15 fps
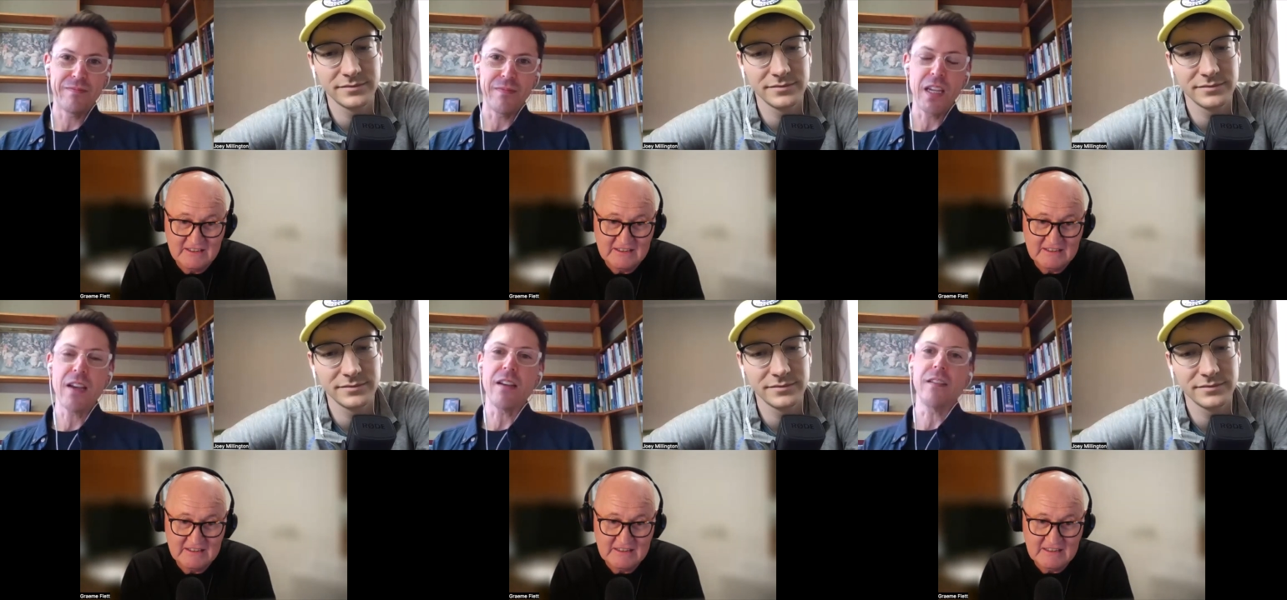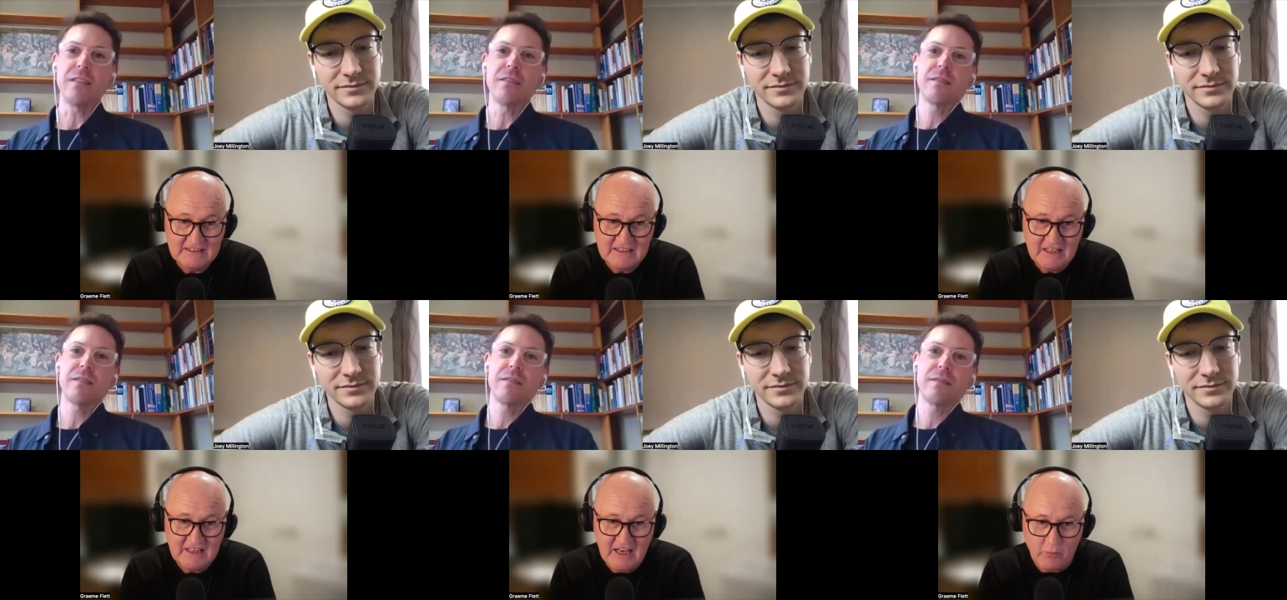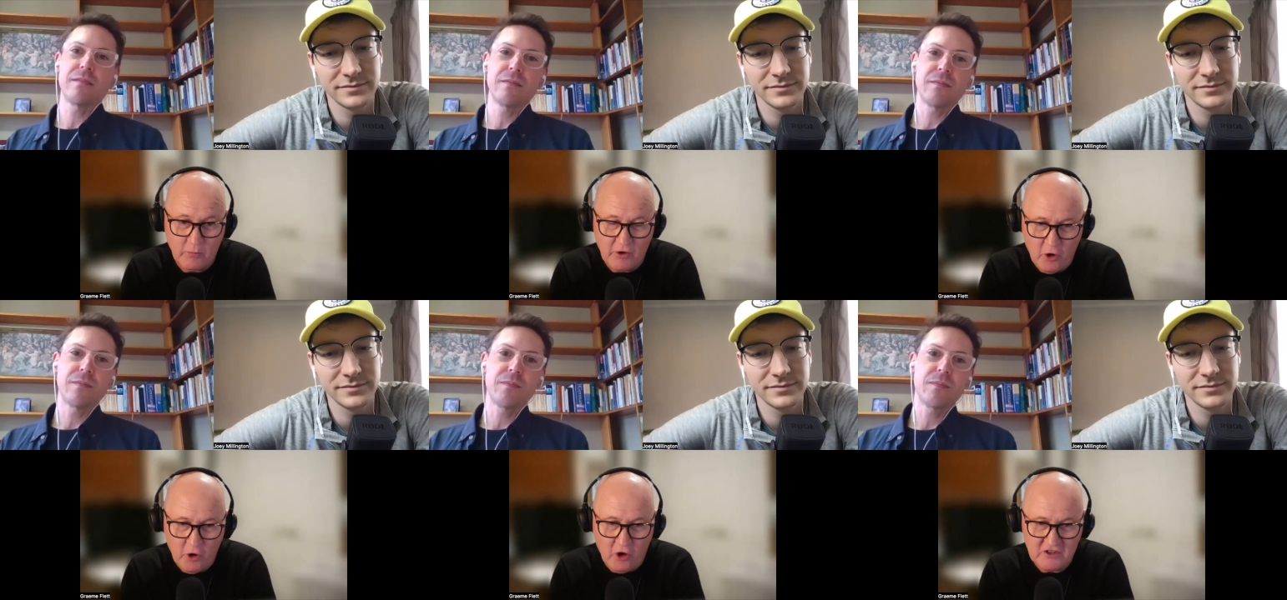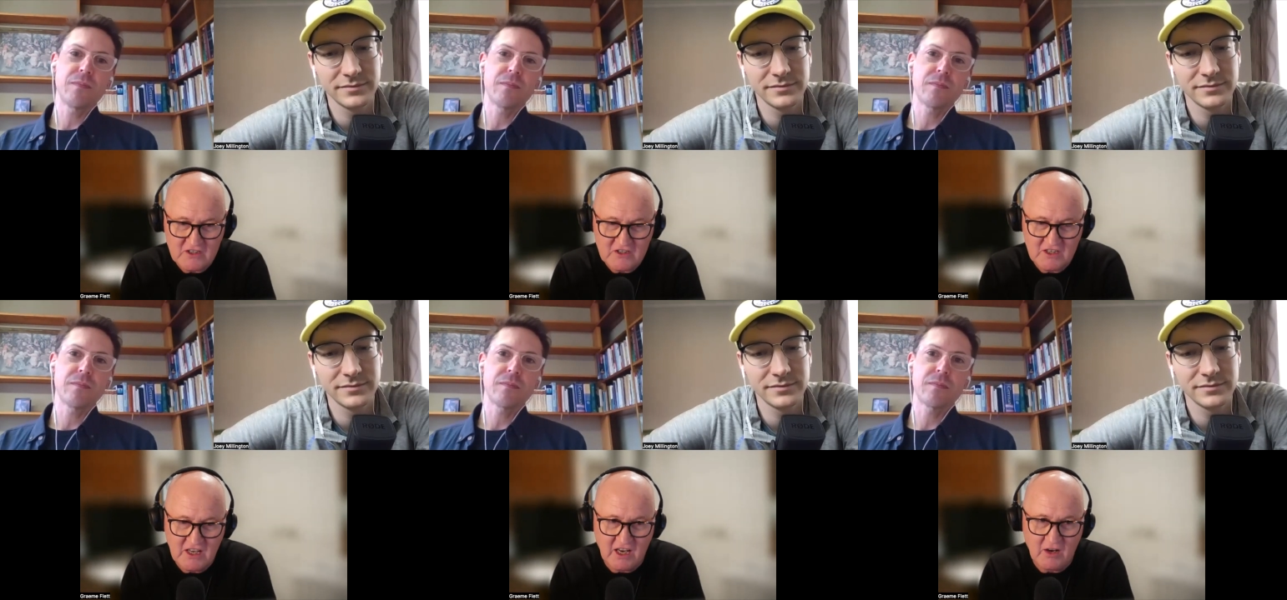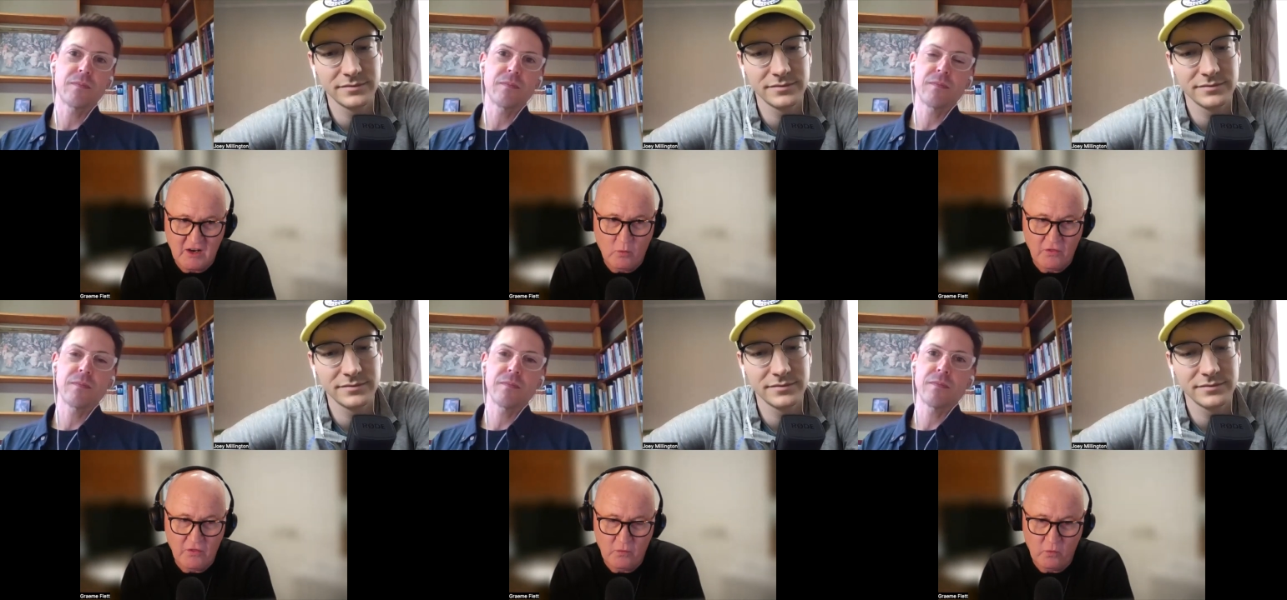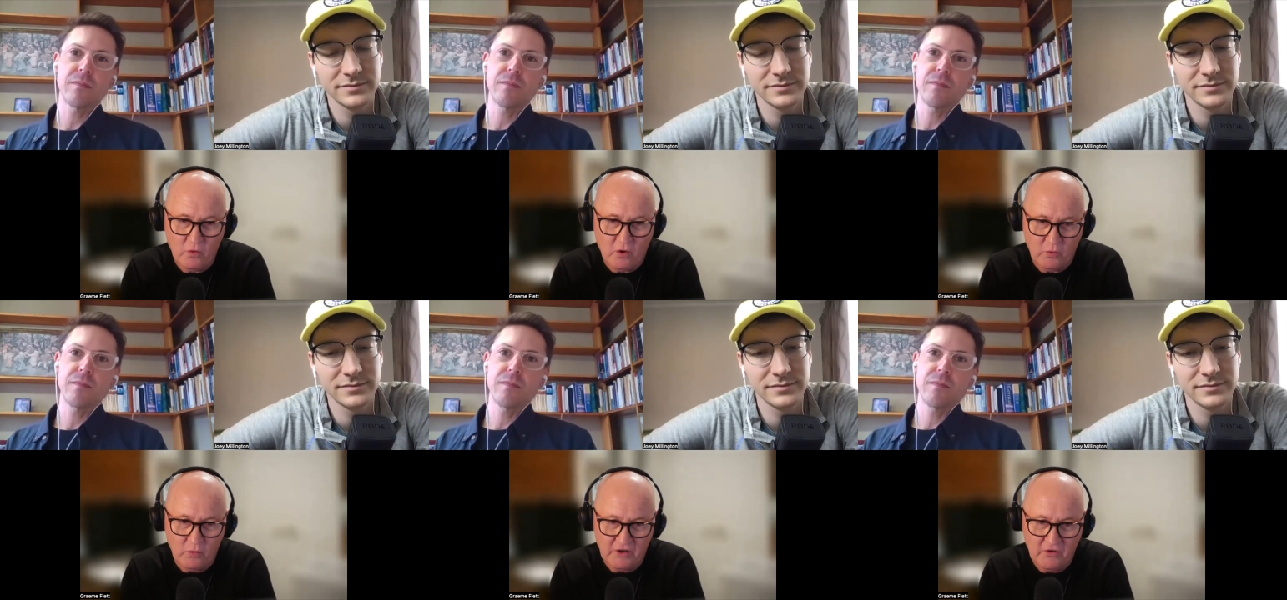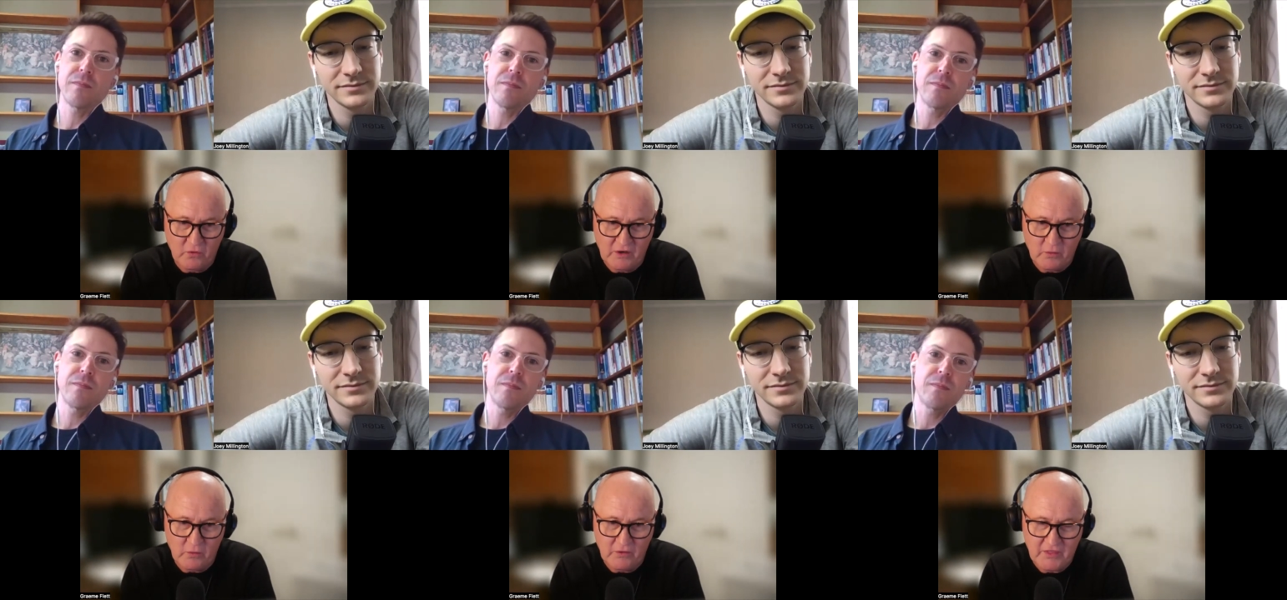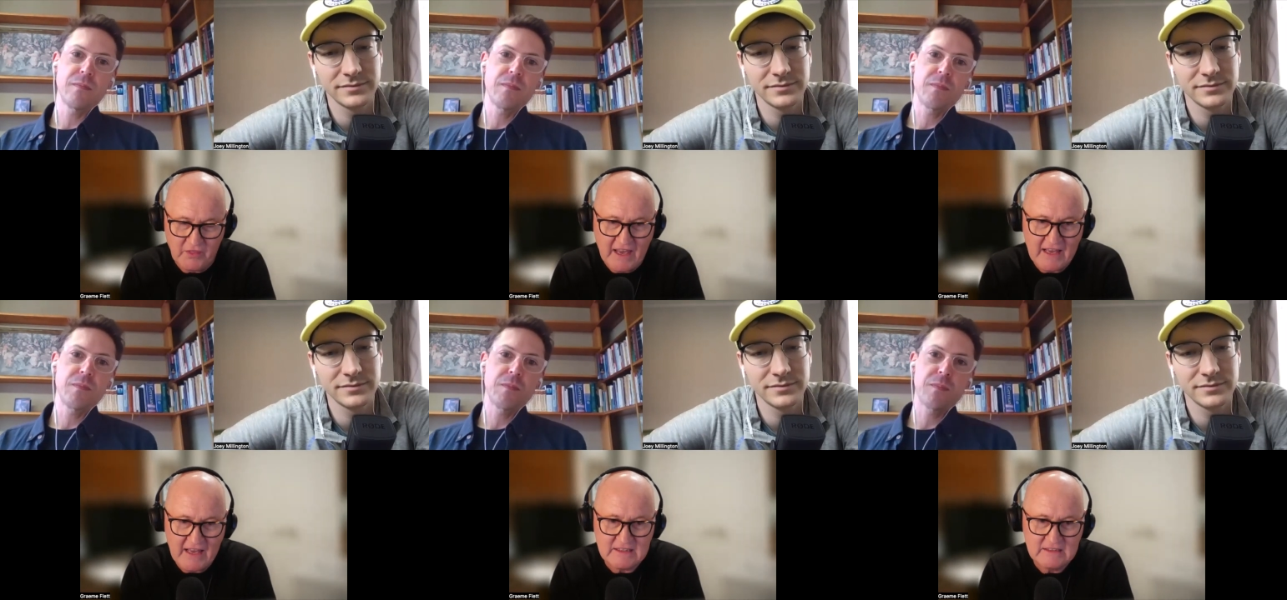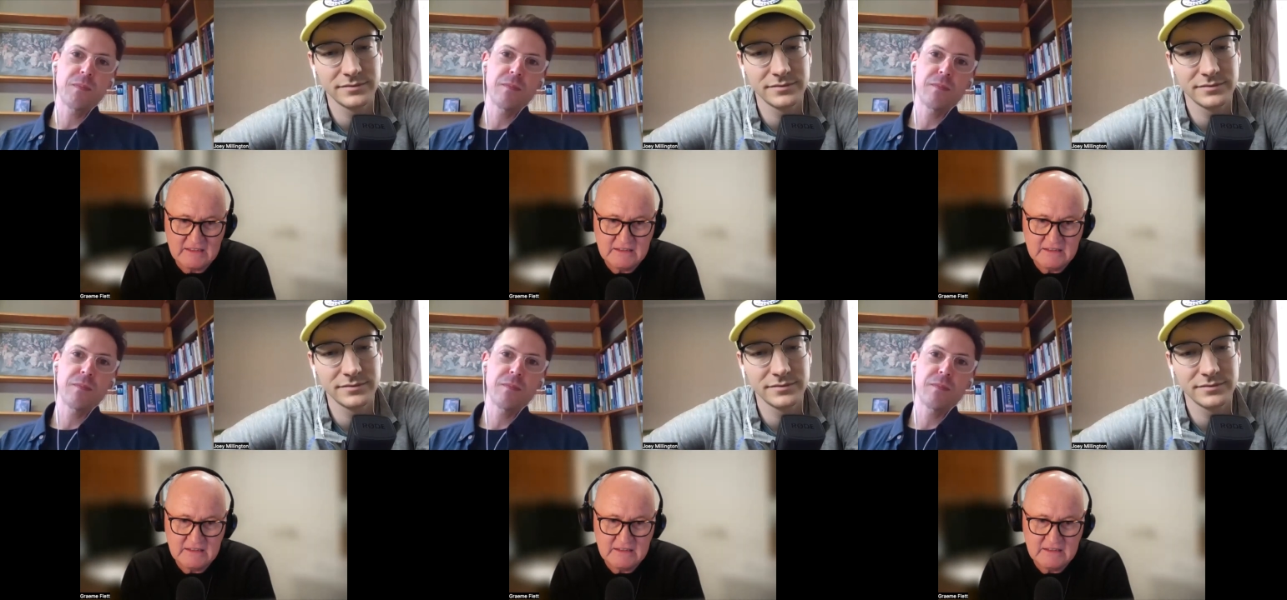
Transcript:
Speaker 1: Yeah. And we're not seeing what what we're doing with that.